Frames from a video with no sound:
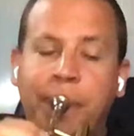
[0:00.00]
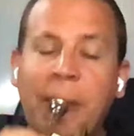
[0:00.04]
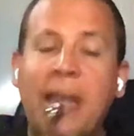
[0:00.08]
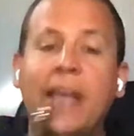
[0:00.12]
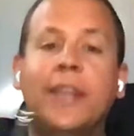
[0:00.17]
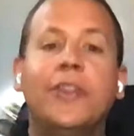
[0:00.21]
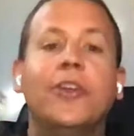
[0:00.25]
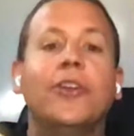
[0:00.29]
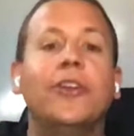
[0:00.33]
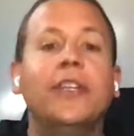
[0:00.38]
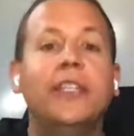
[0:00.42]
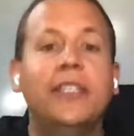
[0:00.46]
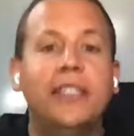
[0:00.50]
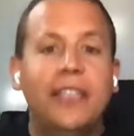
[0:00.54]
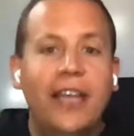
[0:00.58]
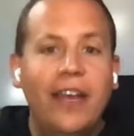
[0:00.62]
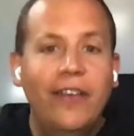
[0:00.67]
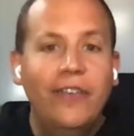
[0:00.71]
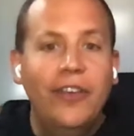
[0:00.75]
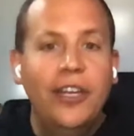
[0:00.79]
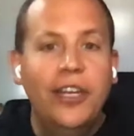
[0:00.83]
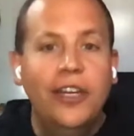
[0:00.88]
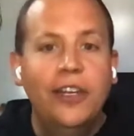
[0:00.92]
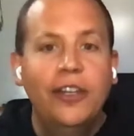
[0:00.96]

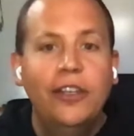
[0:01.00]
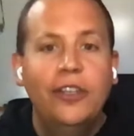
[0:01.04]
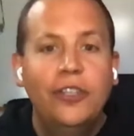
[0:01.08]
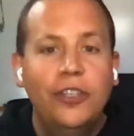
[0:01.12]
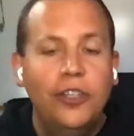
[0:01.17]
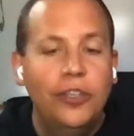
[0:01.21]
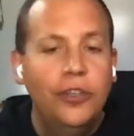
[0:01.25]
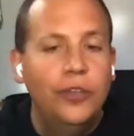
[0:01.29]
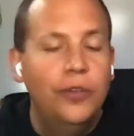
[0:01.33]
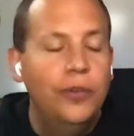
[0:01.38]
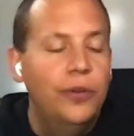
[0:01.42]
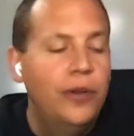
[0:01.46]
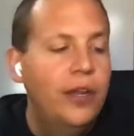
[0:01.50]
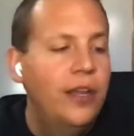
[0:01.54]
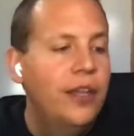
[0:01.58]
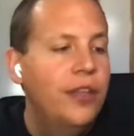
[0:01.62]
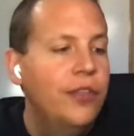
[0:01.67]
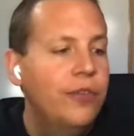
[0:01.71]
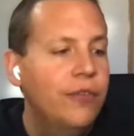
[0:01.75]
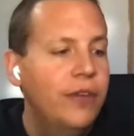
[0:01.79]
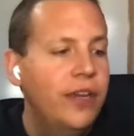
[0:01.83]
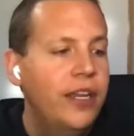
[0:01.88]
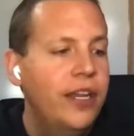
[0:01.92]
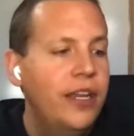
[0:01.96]
37, 2,
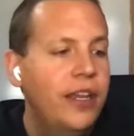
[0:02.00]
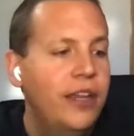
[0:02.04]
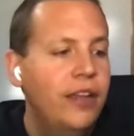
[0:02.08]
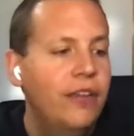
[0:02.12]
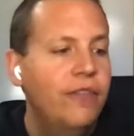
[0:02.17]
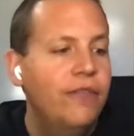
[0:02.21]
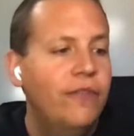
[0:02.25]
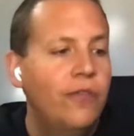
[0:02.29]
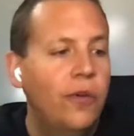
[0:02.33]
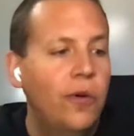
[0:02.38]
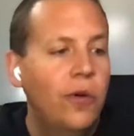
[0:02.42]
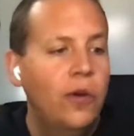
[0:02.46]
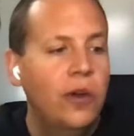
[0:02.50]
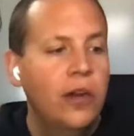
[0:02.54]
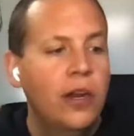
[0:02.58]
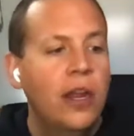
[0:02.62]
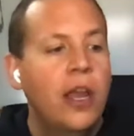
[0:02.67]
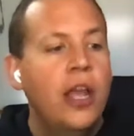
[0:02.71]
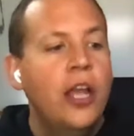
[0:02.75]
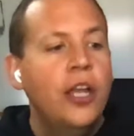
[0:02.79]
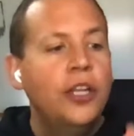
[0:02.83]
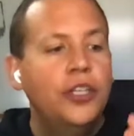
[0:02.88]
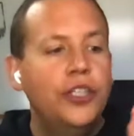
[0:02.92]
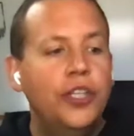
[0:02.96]
3, 4,
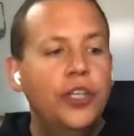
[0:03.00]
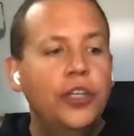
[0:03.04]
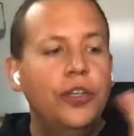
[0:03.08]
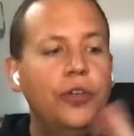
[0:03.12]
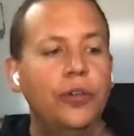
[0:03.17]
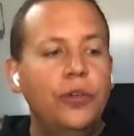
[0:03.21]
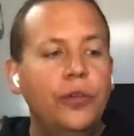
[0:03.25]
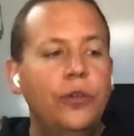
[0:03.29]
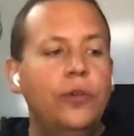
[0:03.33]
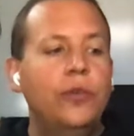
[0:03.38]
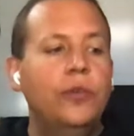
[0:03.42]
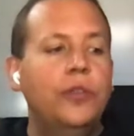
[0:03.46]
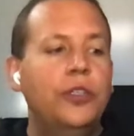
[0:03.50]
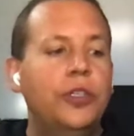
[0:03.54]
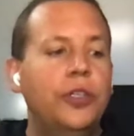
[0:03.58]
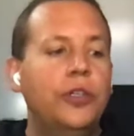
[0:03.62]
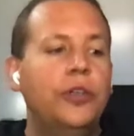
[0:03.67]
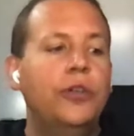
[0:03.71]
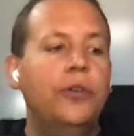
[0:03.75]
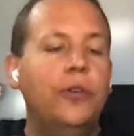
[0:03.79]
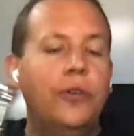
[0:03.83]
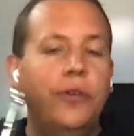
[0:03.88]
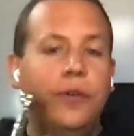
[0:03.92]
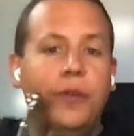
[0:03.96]
2,
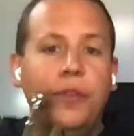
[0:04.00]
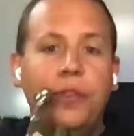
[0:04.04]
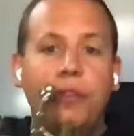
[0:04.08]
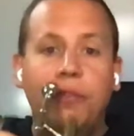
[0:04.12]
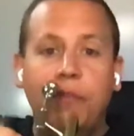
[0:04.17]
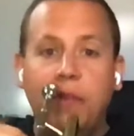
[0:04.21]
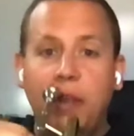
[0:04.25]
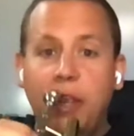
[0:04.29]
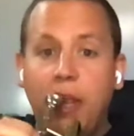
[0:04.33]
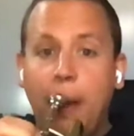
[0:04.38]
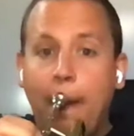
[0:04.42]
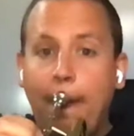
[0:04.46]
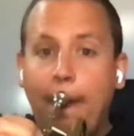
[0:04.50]
2, 3,